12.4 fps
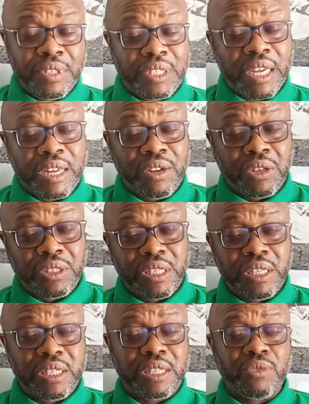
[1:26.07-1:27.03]
said all
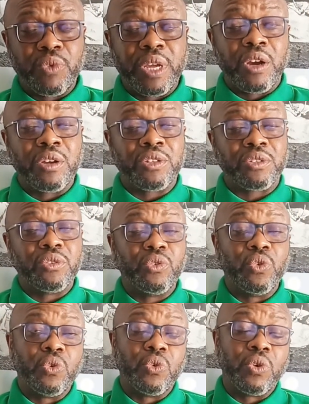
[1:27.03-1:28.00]
this, we also
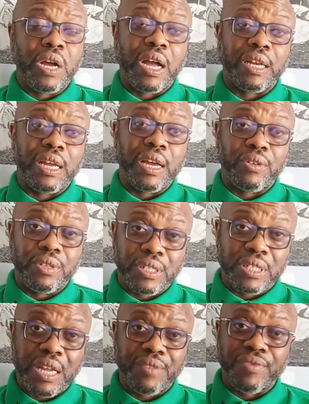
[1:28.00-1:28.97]
know, and I
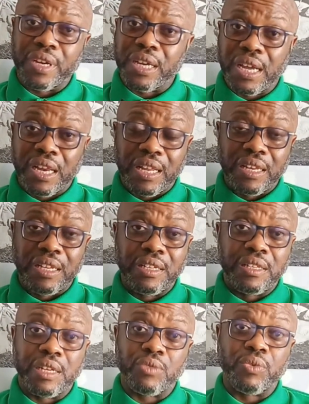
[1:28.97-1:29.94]
understand very clearly,
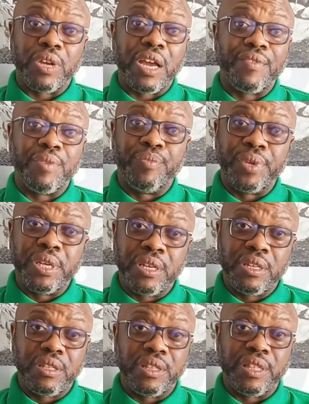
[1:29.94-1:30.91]
that we have a big
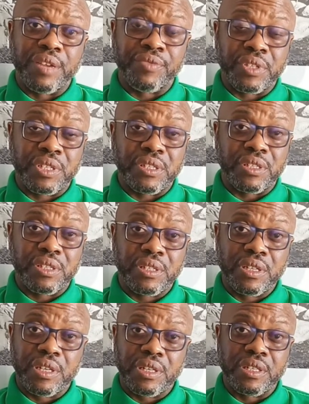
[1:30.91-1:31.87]
deficit
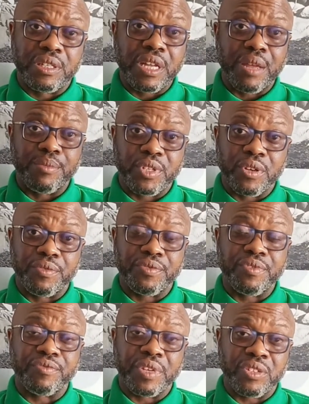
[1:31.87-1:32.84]
in terms of
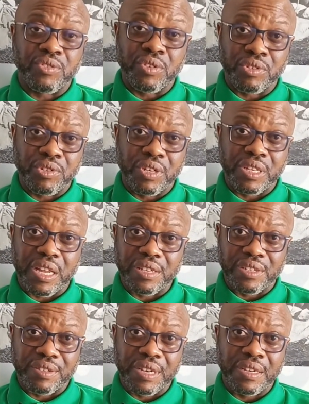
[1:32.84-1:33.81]
infrastructure in
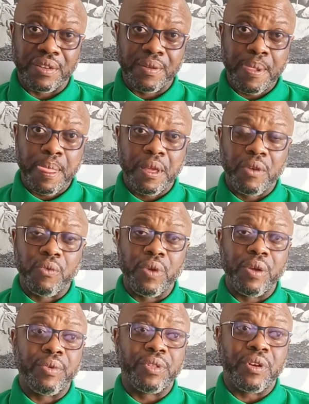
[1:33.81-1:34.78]
Nigeria.
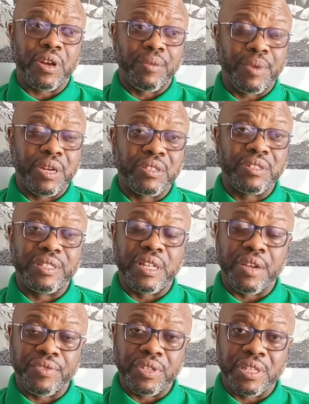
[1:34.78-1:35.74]
When we talk about
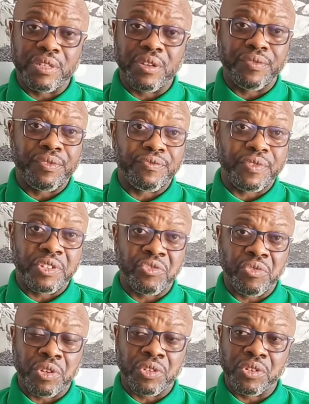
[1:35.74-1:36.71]
deficit of
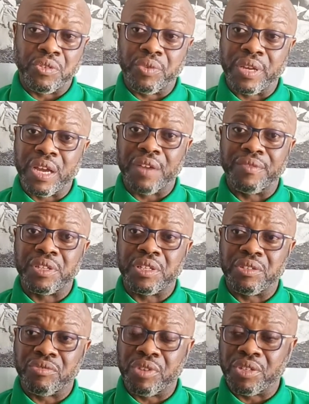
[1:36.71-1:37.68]
infrastructure, we have a
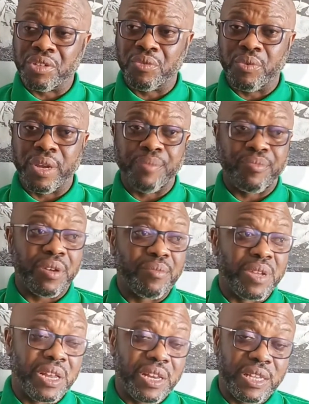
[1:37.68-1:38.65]
situation where
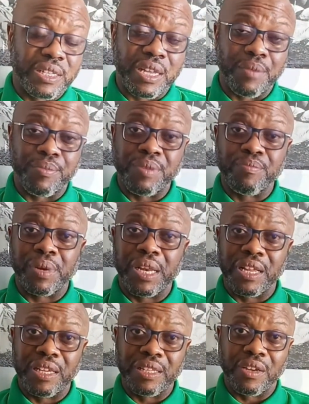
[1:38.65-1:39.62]
Premier Leagues are being
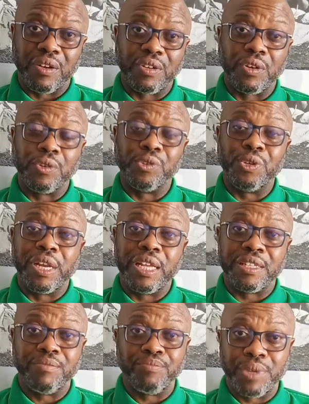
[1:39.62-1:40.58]
played on
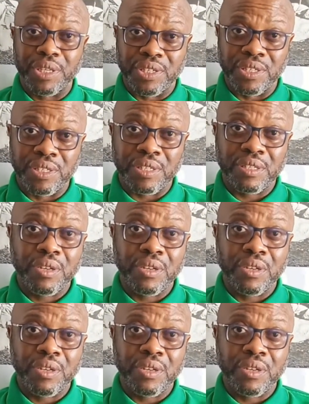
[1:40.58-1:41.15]
undulating pitches,